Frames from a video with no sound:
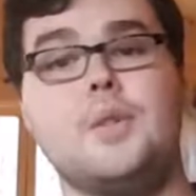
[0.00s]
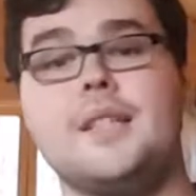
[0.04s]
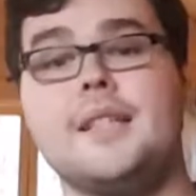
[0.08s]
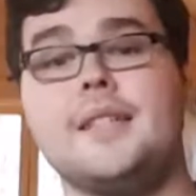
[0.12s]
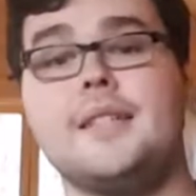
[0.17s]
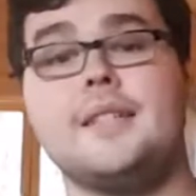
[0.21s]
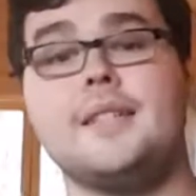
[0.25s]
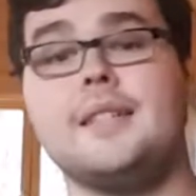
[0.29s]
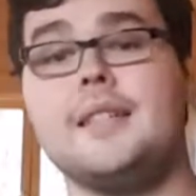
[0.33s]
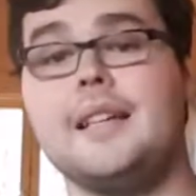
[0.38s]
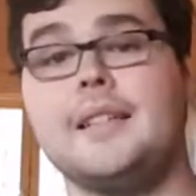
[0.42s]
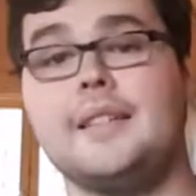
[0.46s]
was
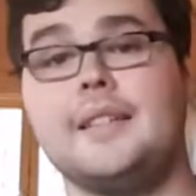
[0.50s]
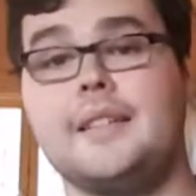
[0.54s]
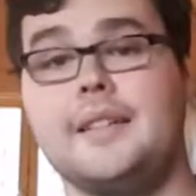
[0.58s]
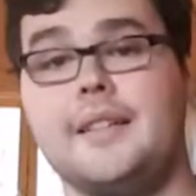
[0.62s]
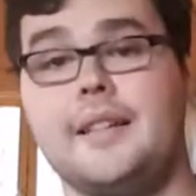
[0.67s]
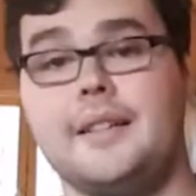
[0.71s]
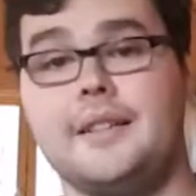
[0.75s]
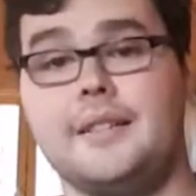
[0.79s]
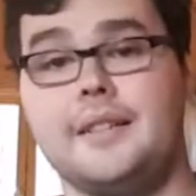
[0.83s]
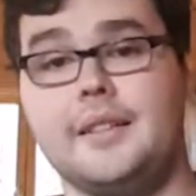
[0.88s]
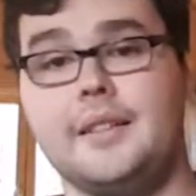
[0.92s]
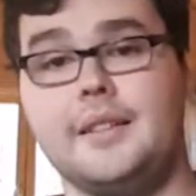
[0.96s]

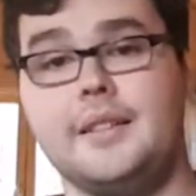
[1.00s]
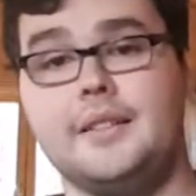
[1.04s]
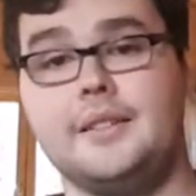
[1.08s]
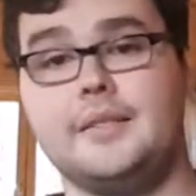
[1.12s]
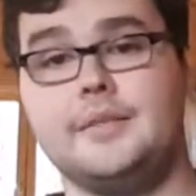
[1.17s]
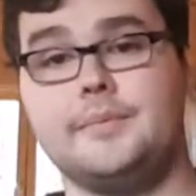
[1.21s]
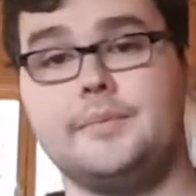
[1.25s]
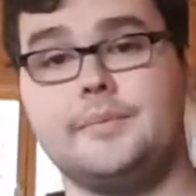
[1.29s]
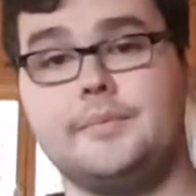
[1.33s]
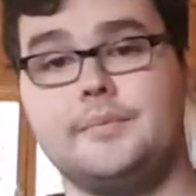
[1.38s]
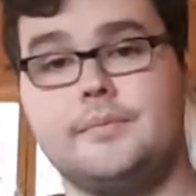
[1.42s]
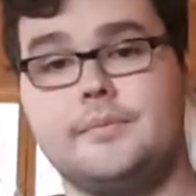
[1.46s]
assassinated
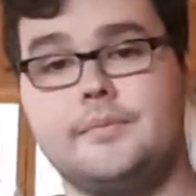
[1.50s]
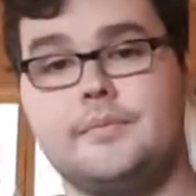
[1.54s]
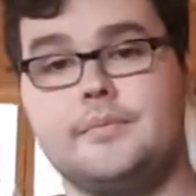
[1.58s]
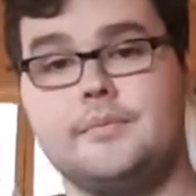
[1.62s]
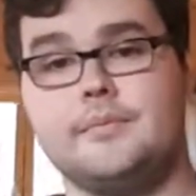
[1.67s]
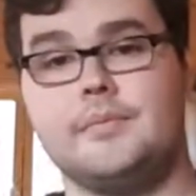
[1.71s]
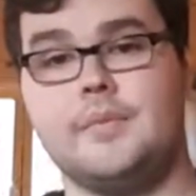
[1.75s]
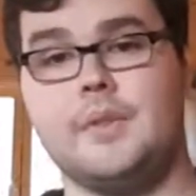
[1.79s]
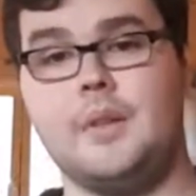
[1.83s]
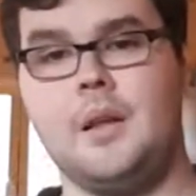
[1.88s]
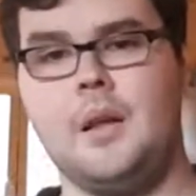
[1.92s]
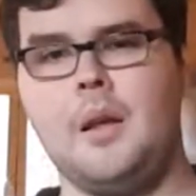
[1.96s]

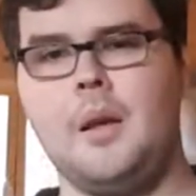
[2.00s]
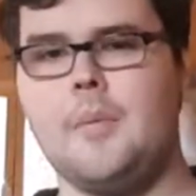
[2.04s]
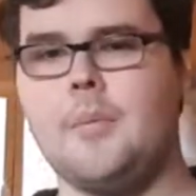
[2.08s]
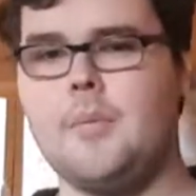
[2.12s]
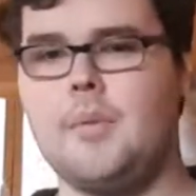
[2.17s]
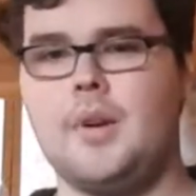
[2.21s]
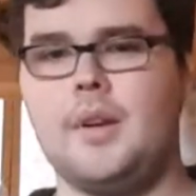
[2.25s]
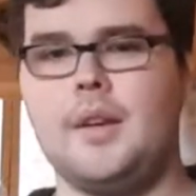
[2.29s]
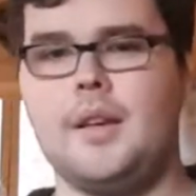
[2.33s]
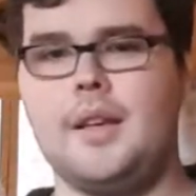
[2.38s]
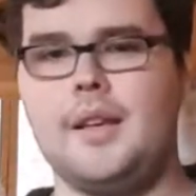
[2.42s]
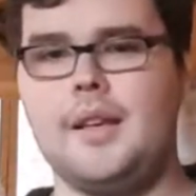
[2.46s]

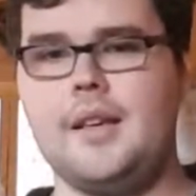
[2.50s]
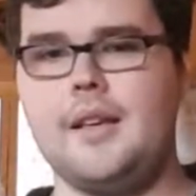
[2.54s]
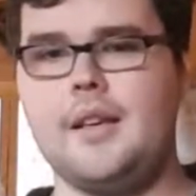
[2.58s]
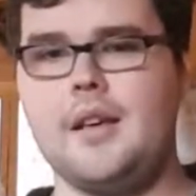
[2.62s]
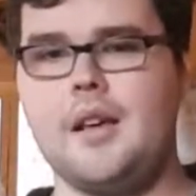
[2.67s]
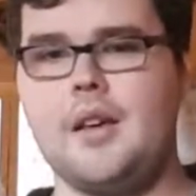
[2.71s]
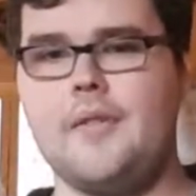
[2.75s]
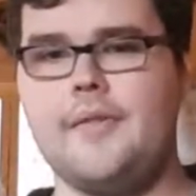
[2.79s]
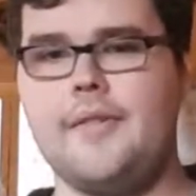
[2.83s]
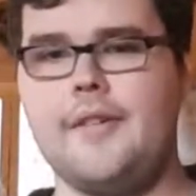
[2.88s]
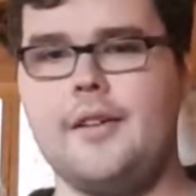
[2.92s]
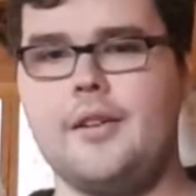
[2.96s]
by Lee
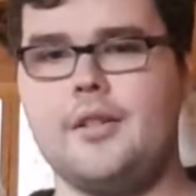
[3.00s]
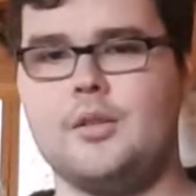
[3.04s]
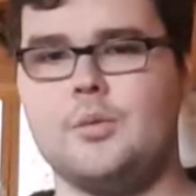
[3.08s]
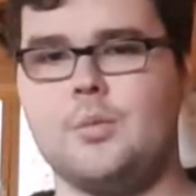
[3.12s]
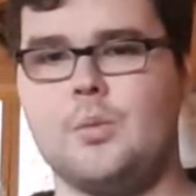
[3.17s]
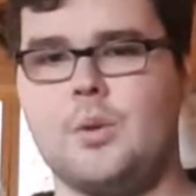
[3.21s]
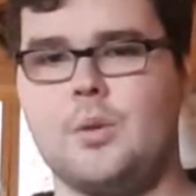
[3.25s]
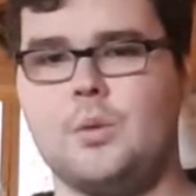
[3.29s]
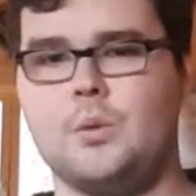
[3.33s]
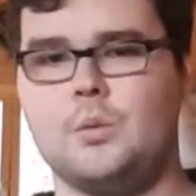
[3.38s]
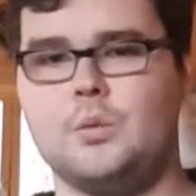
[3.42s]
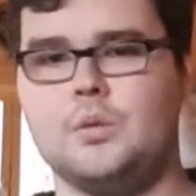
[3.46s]
Harvey
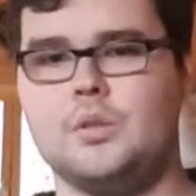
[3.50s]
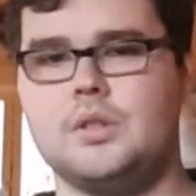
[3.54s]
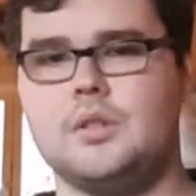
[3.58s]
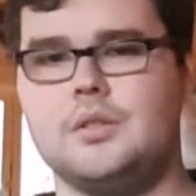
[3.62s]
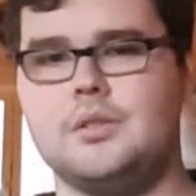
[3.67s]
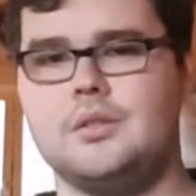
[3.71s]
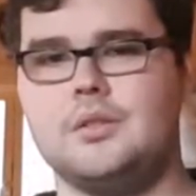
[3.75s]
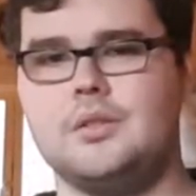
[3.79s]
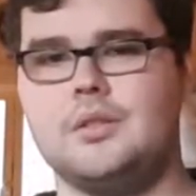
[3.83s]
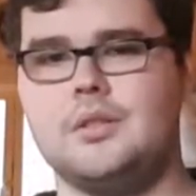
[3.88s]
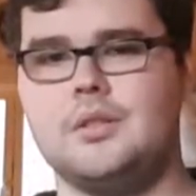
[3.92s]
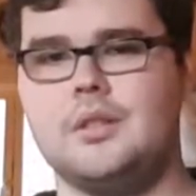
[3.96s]
Oswald.
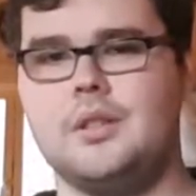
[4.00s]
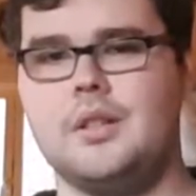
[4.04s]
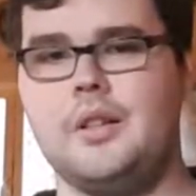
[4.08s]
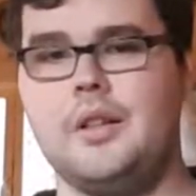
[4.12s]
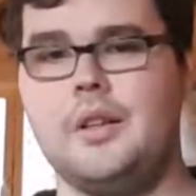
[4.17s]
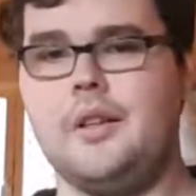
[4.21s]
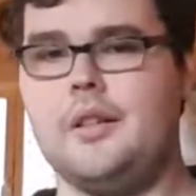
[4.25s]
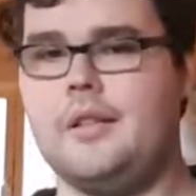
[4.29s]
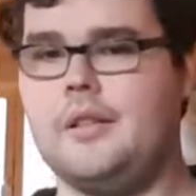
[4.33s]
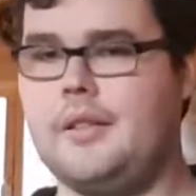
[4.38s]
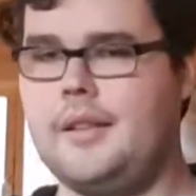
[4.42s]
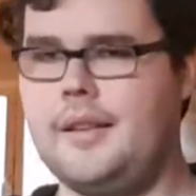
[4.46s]

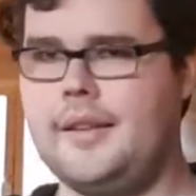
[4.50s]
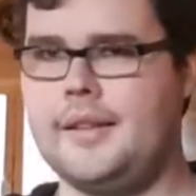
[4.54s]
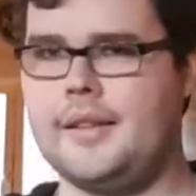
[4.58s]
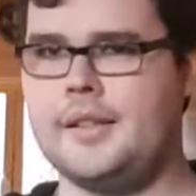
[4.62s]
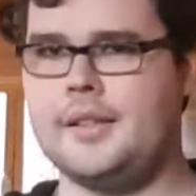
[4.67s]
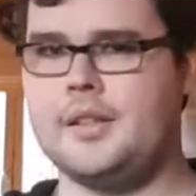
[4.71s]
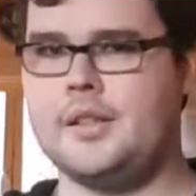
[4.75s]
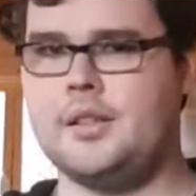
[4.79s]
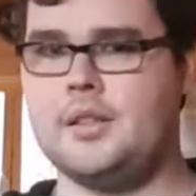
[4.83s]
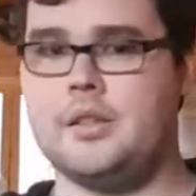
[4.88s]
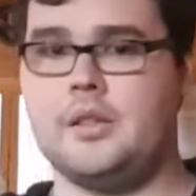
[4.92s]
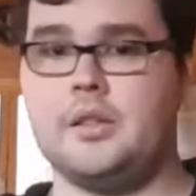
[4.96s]

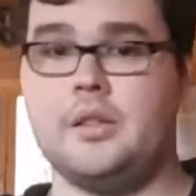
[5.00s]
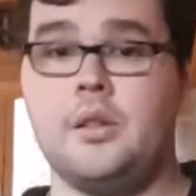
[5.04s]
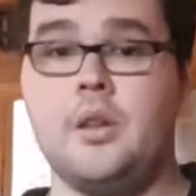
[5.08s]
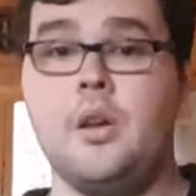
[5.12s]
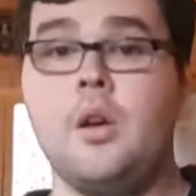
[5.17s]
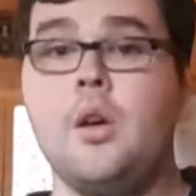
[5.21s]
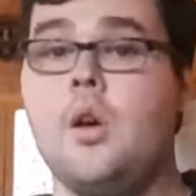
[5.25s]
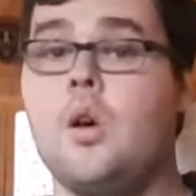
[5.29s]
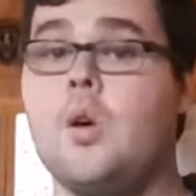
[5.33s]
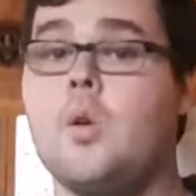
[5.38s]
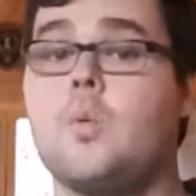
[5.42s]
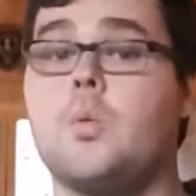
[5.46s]
This
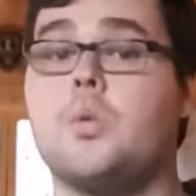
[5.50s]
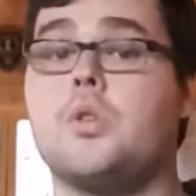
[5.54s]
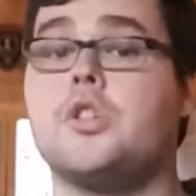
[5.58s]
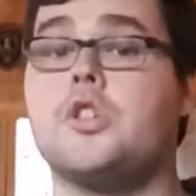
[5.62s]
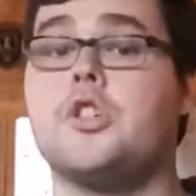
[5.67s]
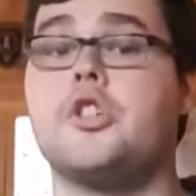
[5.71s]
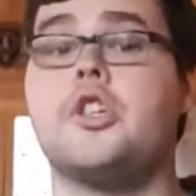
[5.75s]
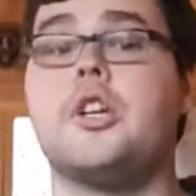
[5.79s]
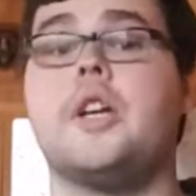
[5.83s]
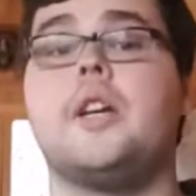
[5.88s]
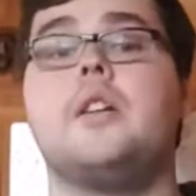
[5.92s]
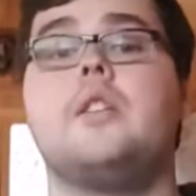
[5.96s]
was
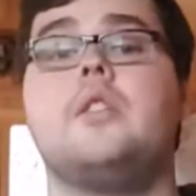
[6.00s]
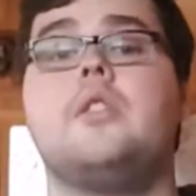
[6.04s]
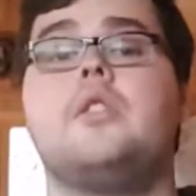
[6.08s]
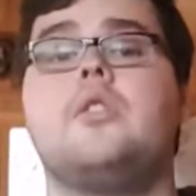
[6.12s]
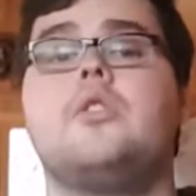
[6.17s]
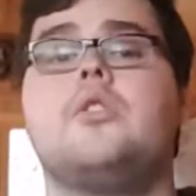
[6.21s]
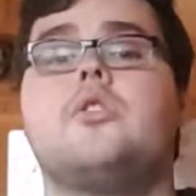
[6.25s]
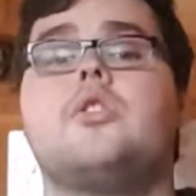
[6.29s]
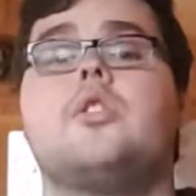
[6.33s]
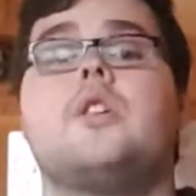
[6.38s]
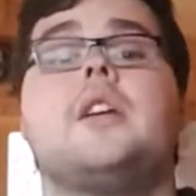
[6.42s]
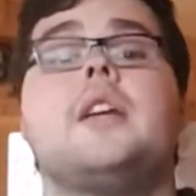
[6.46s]
to
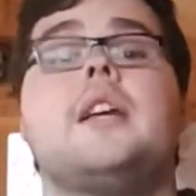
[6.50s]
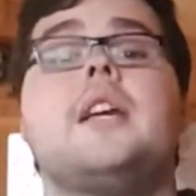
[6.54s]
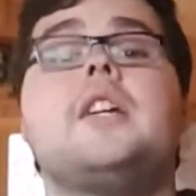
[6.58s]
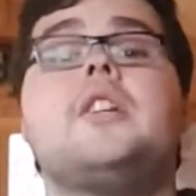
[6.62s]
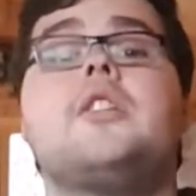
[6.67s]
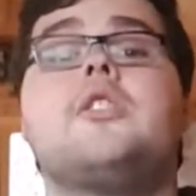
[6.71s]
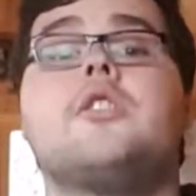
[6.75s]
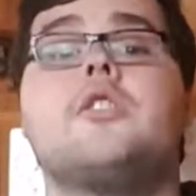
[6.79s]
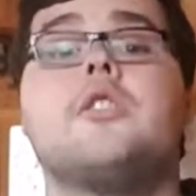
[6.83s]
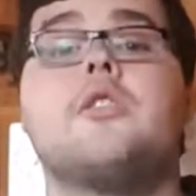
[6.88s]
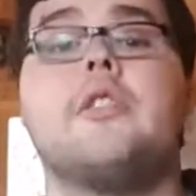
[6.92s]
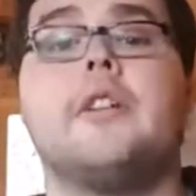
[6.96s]
change
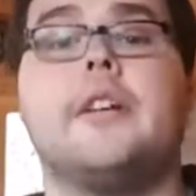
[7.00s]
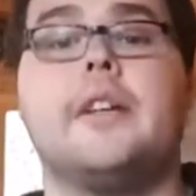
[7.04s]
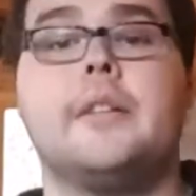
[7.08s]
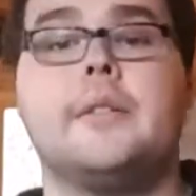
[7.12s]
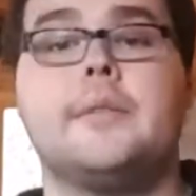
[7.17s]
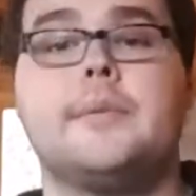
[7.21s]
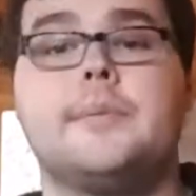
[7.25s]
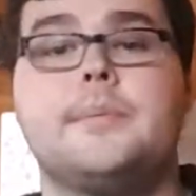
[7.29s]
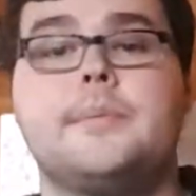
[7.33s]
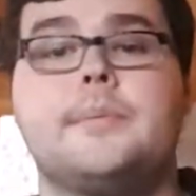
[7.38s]
history.